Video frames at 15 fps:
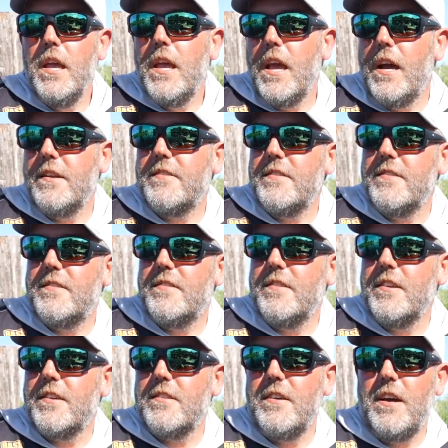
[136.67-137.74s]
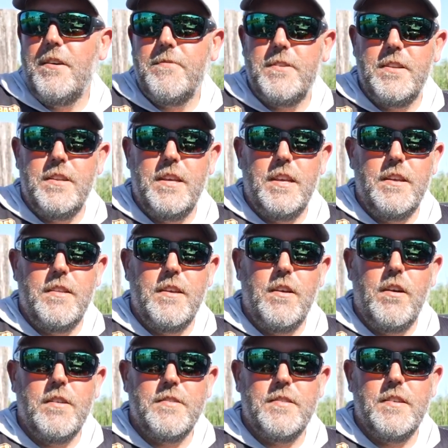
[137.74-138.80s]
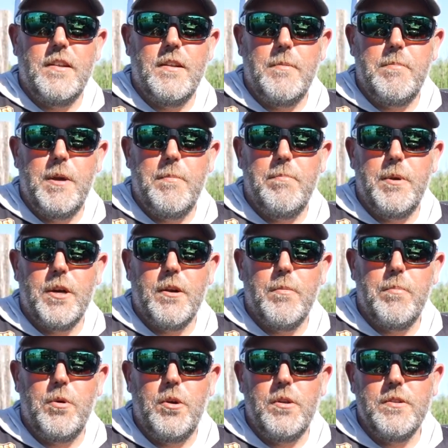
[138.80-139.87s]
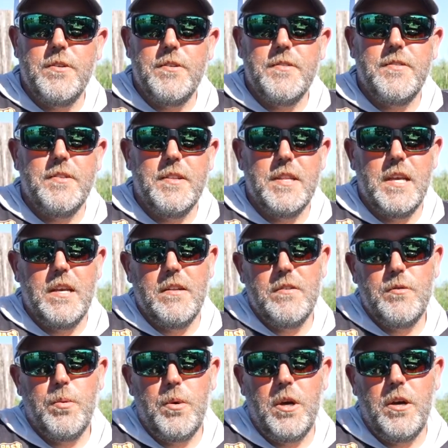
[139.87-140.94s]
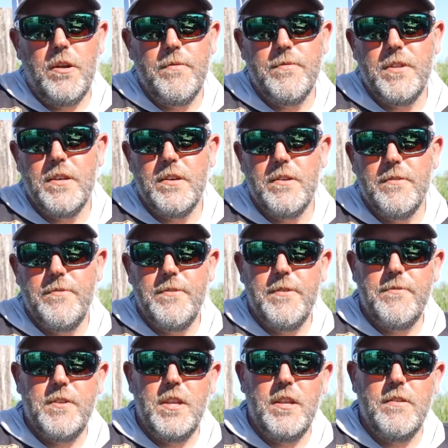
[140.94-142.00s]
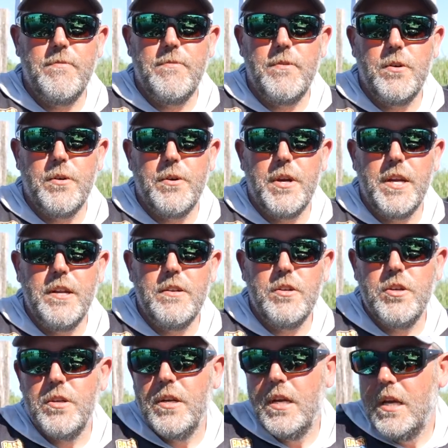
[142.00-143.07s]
as it slicked off today, they all set up on bigger boulders in that 12 to 15 foot range.